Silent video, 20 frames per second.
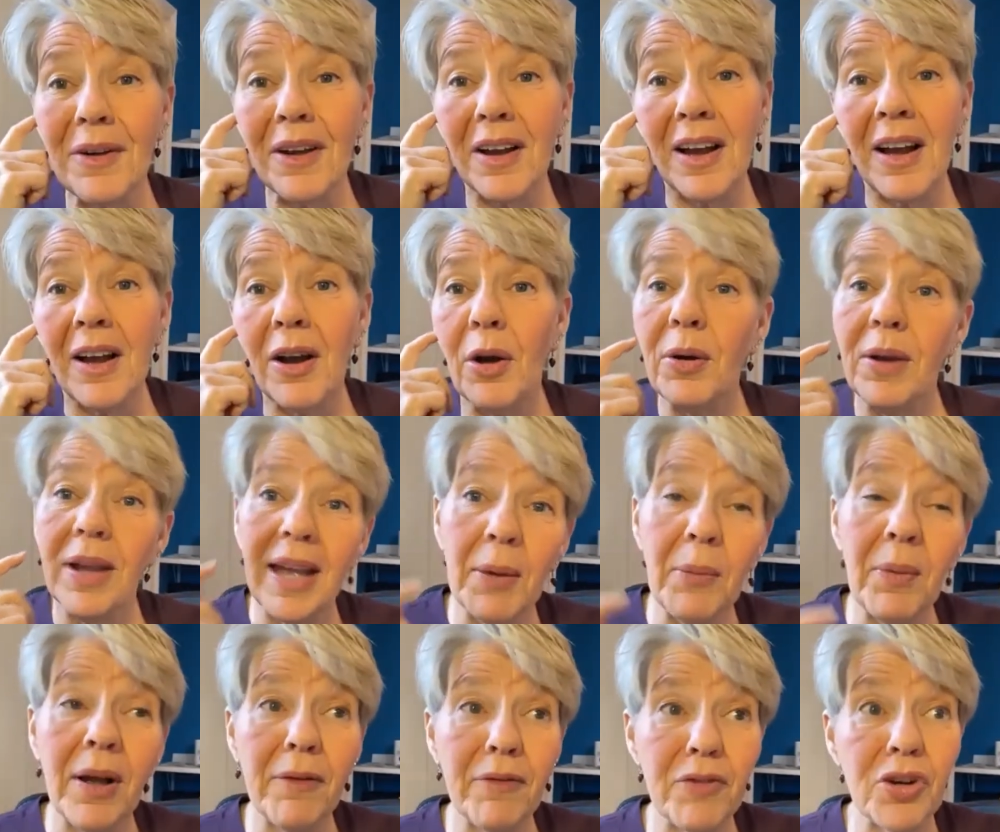like, oh,
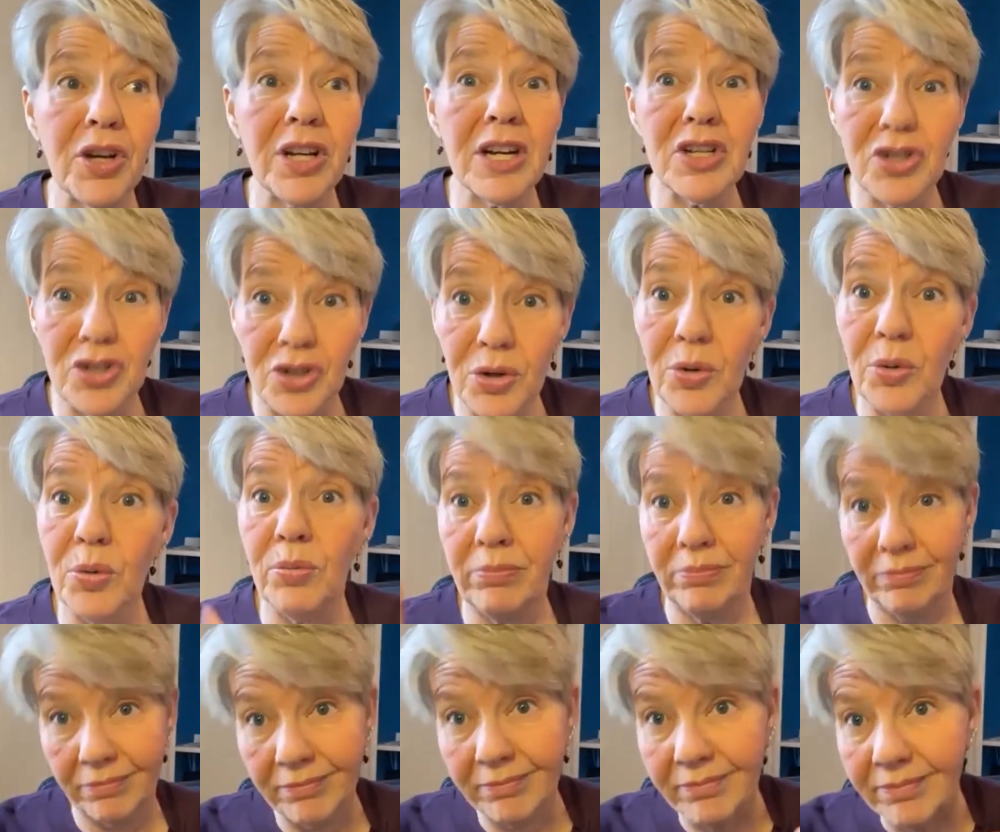okay, well, if you're going to
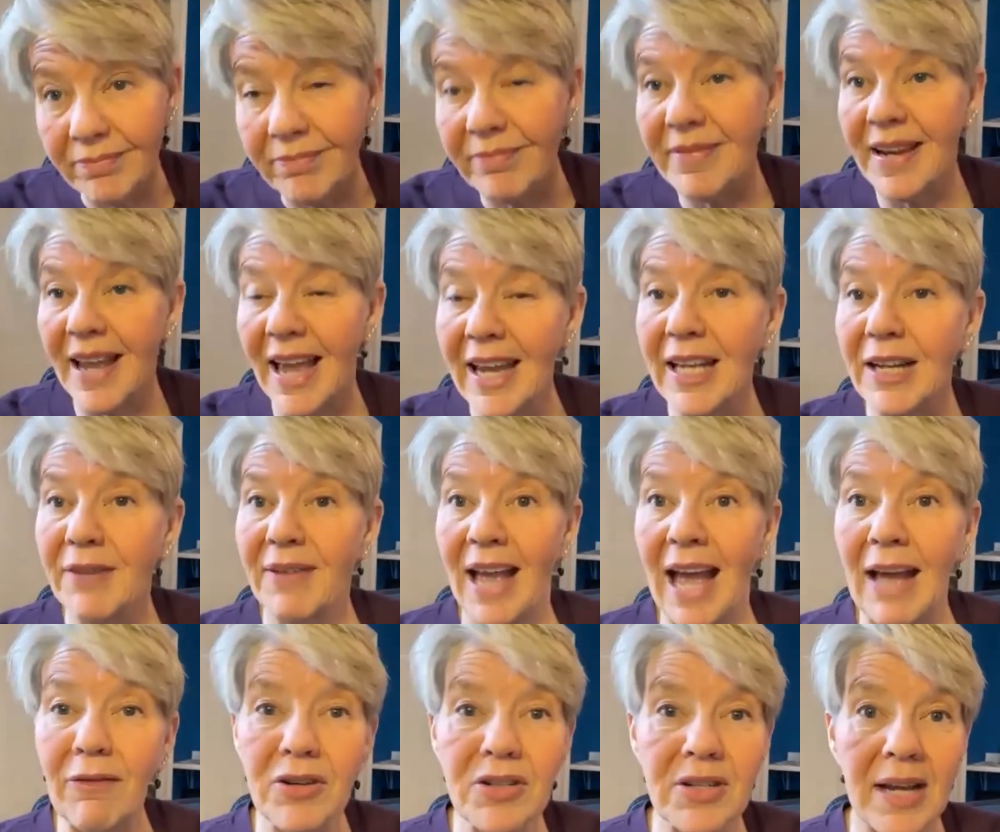do negative
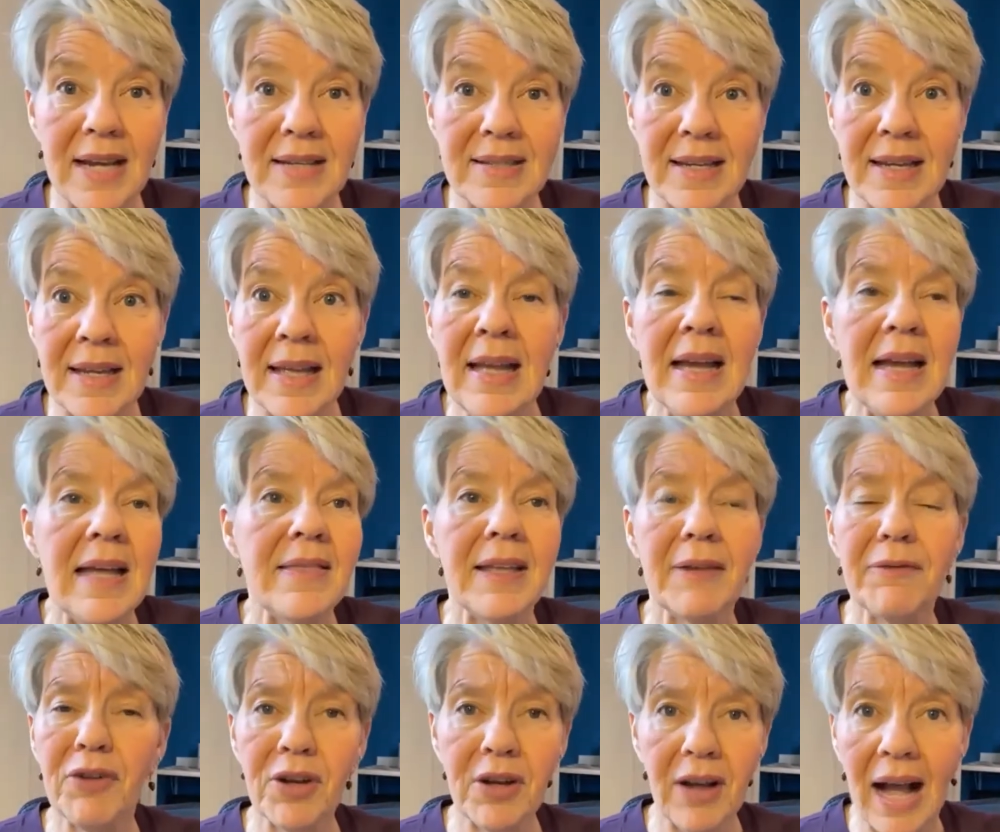advertising,
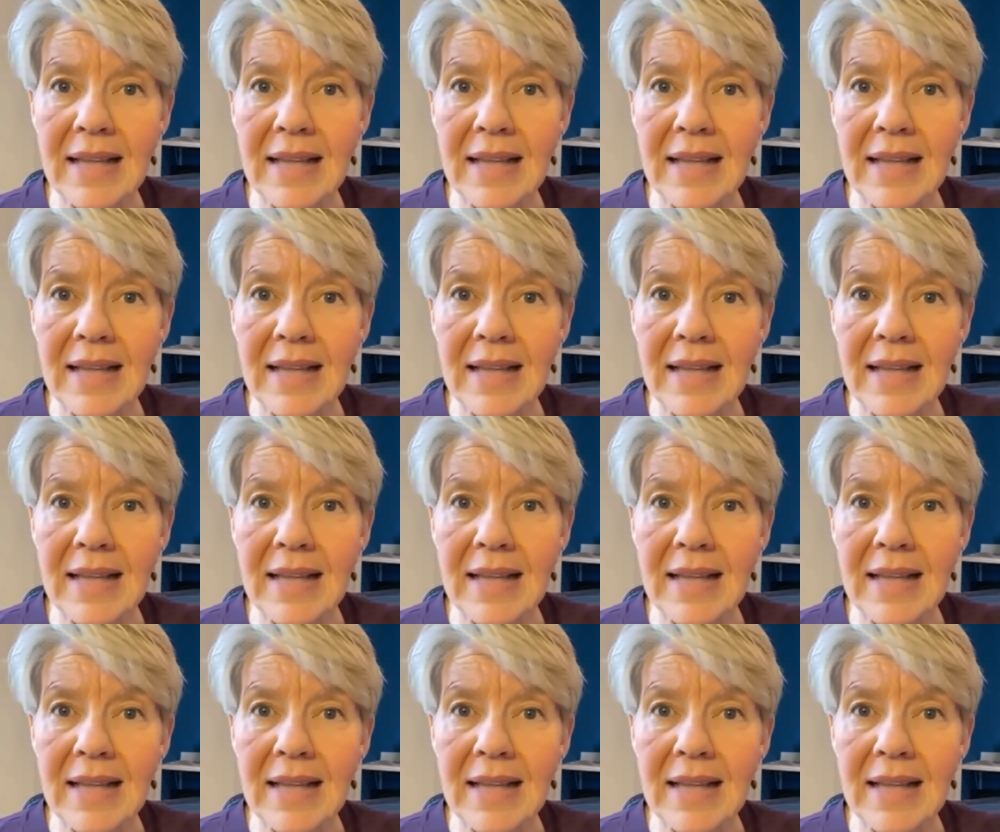then